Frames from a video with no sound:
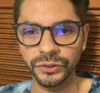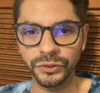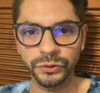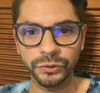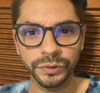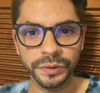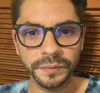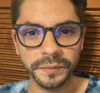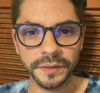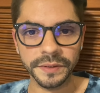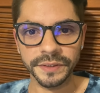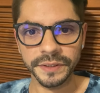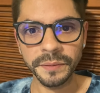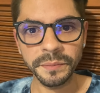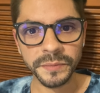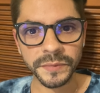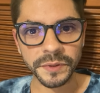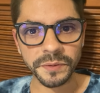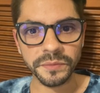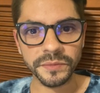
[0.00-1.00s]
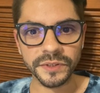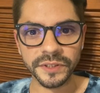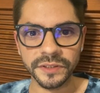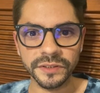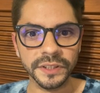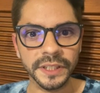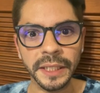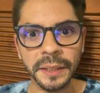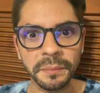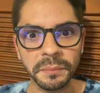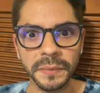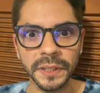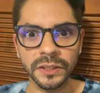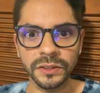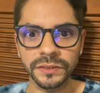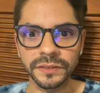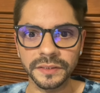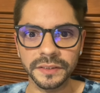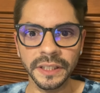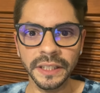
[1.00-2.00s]
treat the symptoms and keep me
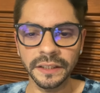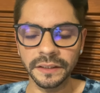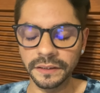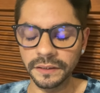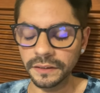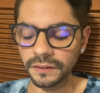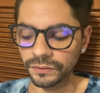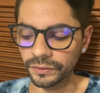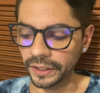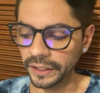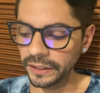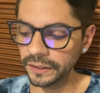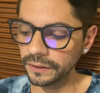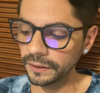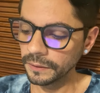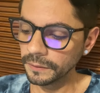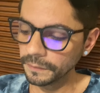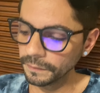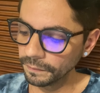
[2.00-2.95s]
contained, right?